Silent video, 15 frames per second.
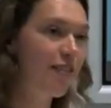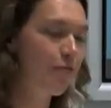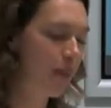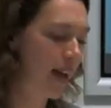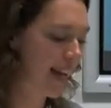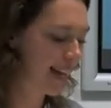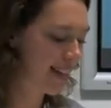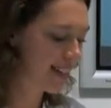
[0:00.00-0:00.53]
of
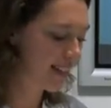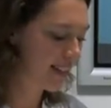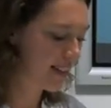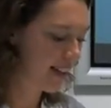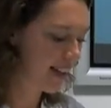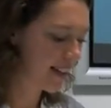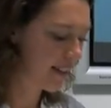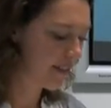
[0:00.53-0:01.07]
May to the
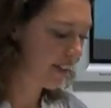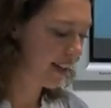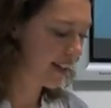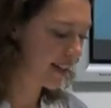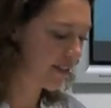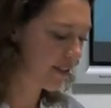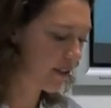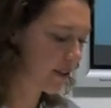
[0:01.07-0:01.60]

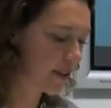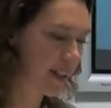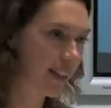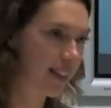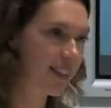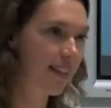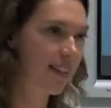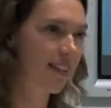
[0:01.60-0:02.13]
31st of
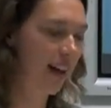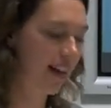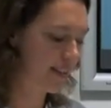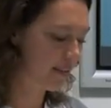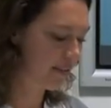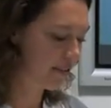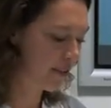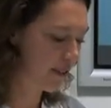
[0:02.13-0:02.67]
August
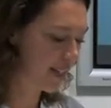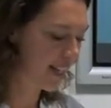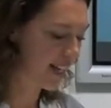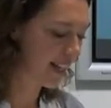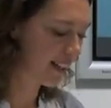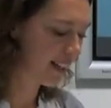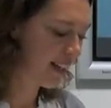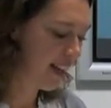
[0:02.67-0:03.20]

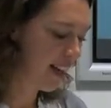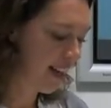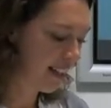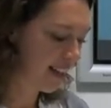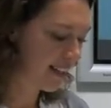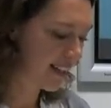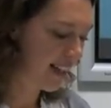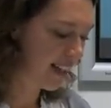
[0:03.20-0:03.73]
2014,
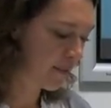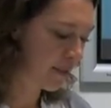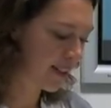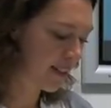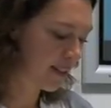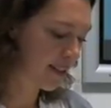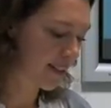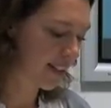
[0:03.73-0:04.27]
the Sala
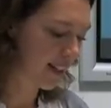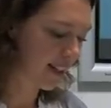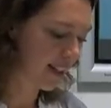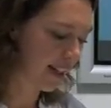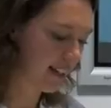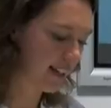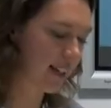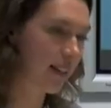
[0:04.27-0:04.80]
Mendoza
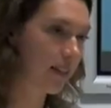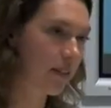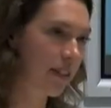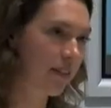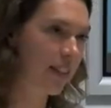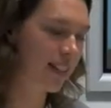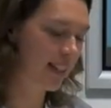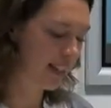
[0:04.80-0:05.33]
at the
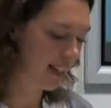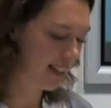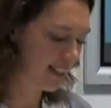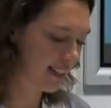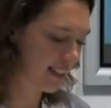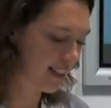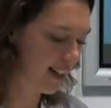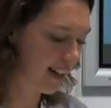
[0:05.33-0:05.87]
Universidad
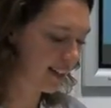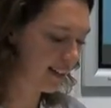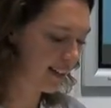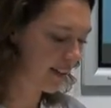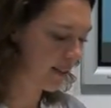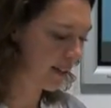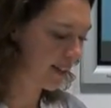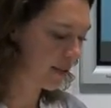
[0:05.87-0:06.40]
Central
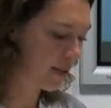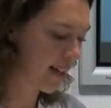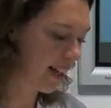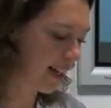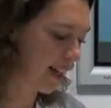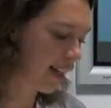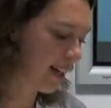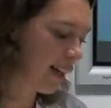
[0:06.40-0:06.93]
de
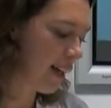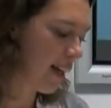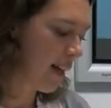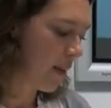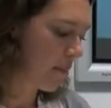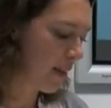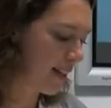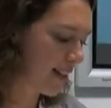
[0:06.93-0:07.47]
Venezuela
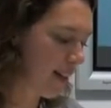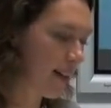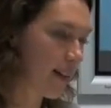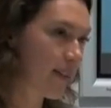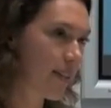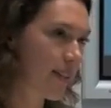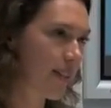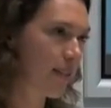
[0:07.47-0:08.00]
played
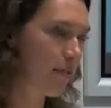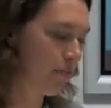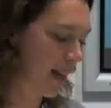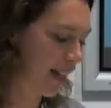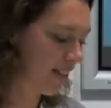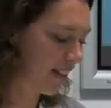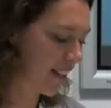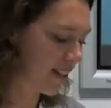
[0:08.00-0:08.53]
host to
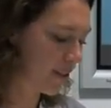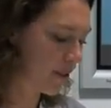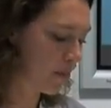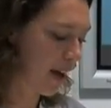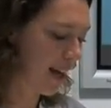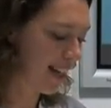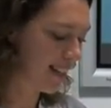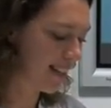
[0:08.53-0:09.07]
Manifiesto
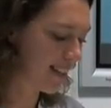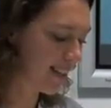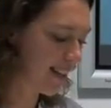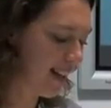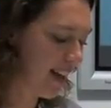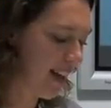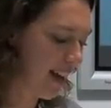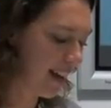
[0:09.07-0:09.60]
País,
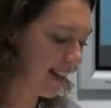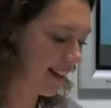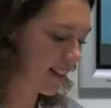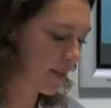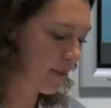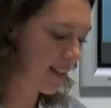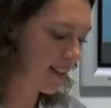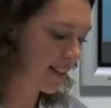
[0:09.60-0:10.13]
an
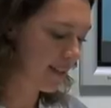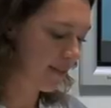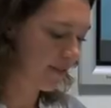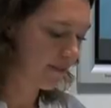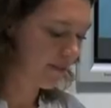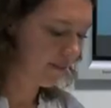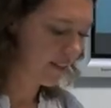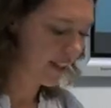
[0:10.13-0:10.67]

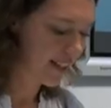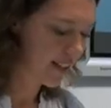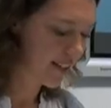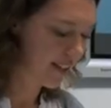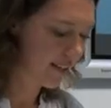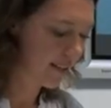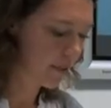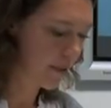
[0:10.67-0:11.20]
exhibition
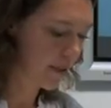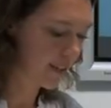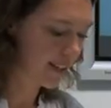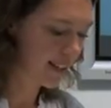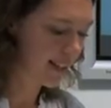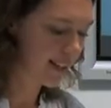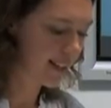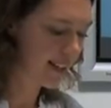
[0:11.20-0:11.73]
featuring
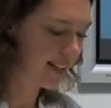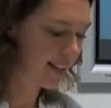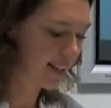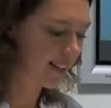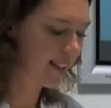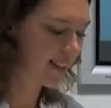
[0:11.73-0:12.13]
responses